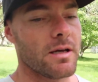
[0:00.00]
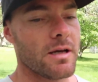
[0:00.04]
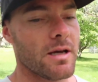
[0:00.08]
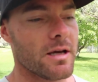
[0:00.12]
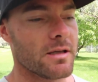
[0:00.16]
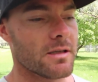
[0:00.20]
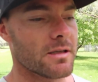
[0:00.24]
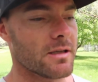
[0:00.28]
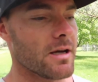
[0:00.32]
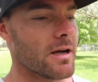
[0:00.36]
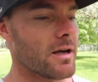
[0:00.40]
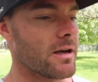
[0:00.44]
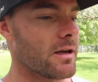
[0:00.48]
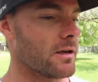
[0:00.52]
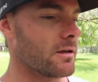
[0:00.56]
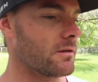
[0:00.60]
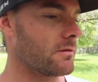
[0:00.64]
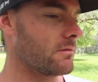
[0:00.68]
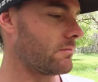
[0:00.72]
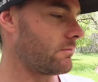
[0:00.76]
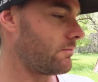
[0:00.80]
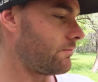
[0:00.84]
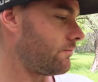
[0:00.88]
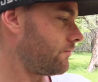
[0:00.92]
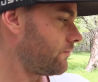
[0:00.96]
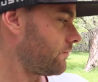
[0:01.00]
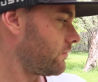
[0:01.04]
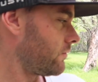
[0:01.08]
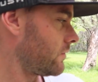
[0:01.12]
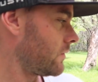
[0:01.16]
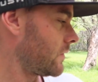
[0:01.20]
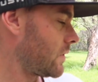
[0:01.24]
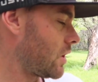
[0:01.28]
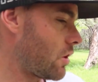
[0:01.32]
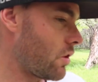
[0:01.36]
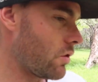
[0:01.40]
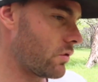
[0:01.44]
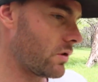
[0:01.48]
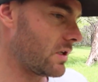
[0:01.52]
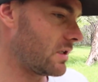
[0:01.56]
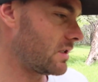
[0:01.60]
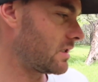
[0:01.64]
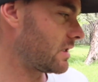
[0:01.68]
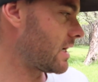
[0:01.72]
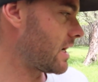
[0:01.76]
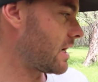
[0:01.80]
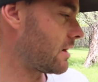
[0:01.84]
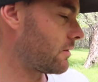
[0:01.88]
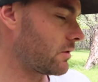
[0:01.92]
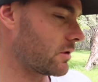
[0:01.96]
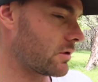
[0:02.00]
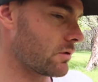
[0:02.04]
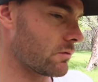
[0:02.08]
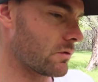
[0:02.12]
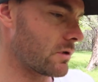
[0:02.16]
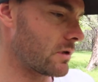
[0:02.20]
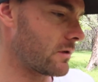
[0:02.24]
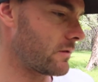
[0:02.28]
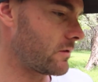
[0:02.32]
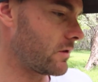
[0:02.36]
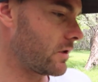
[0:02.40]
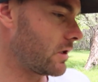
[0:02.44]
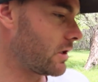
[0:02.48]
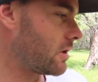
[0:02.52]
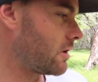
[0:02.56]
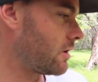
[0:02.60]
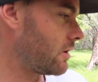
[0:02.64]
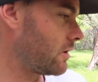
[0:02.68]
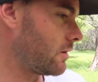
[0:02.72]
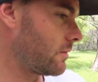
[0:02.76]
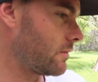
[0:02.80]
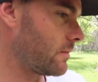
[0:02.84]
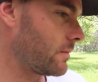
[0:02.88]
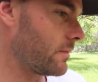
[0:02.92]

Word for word: he has got a hoagie sandwich or whatever you call